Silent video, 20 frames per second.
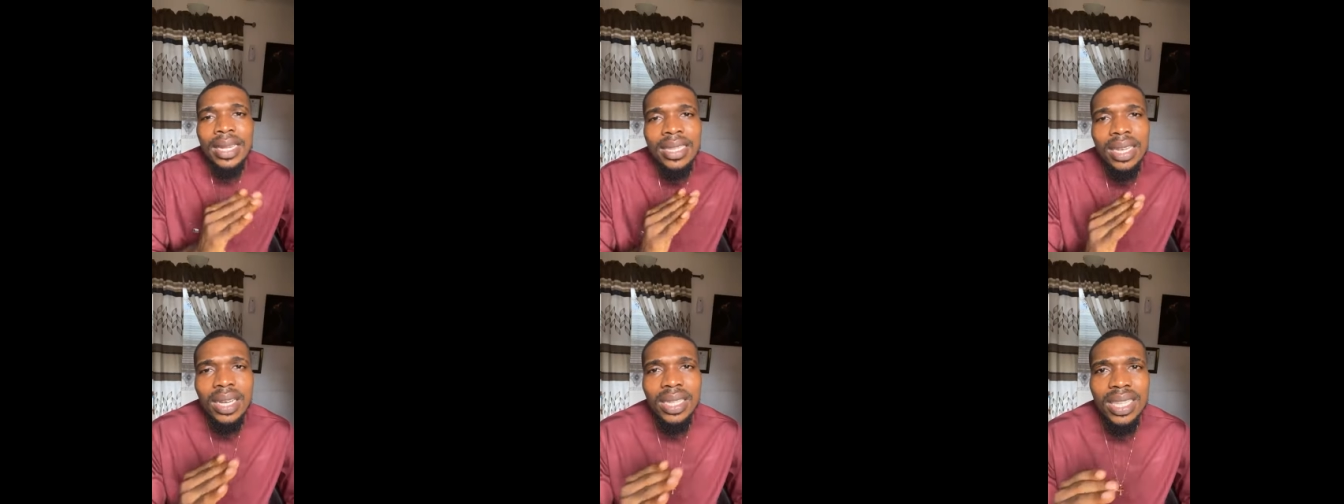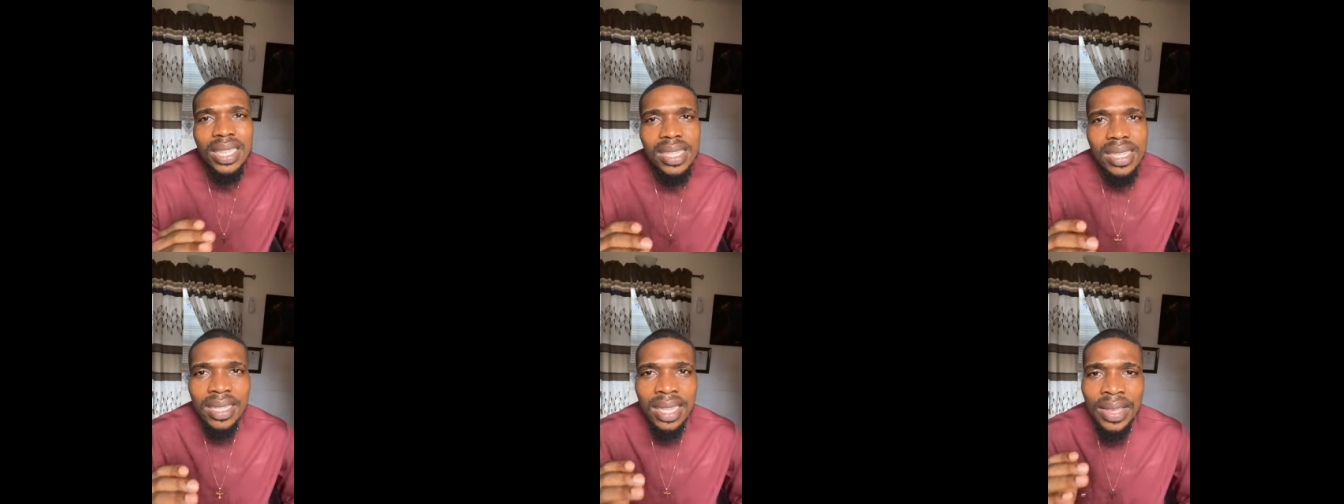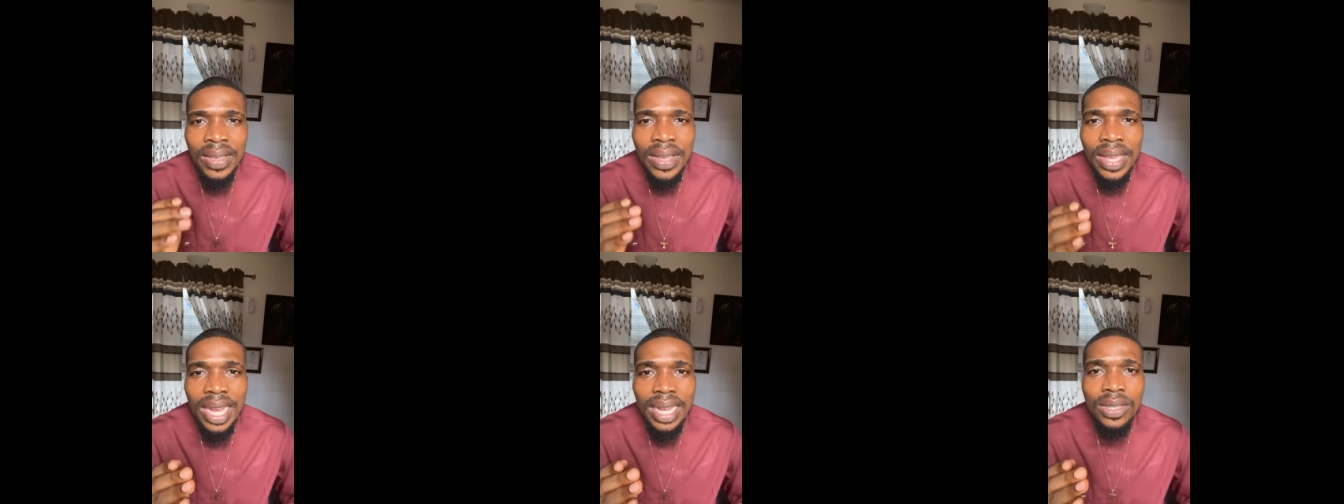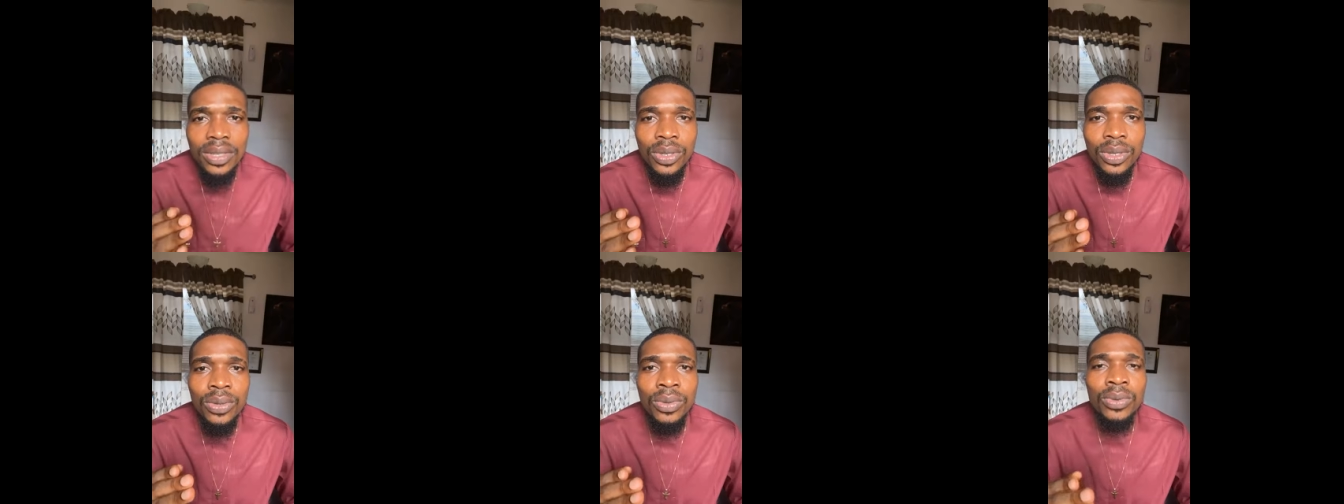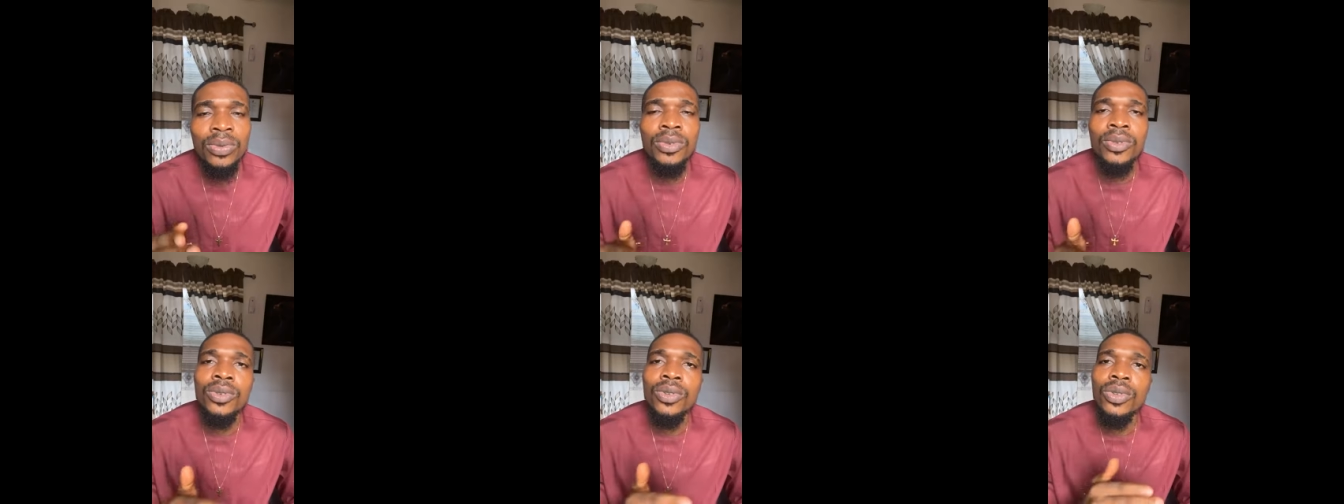Are there things that you can
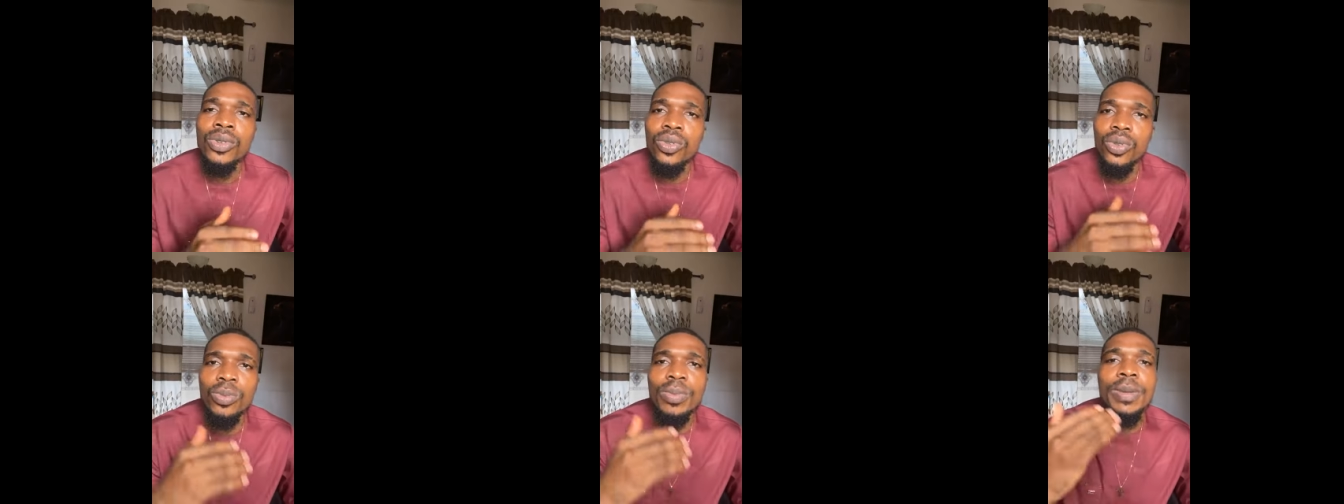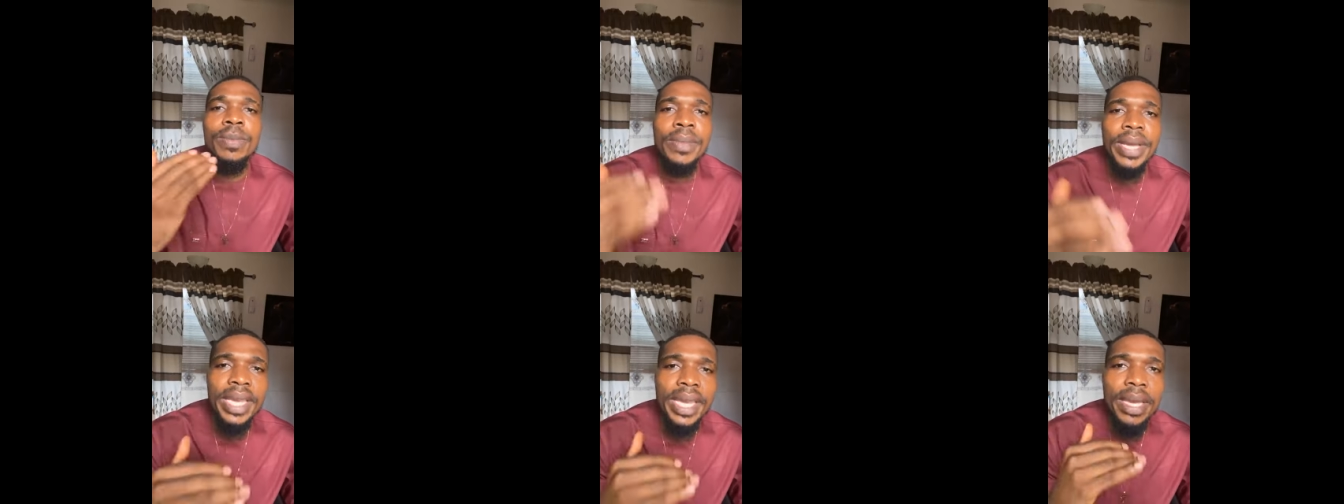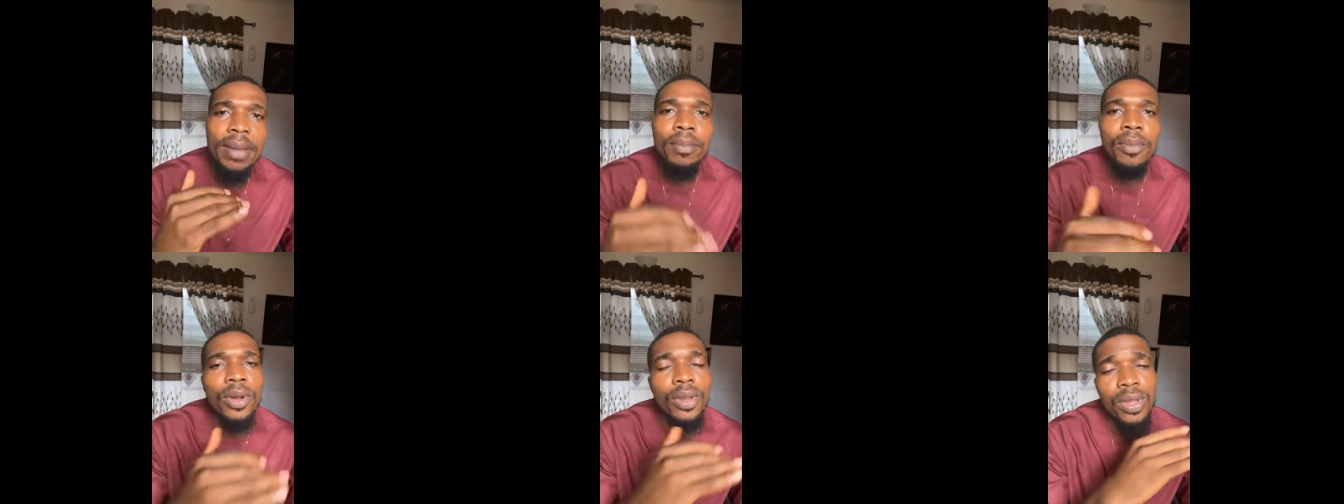do to be making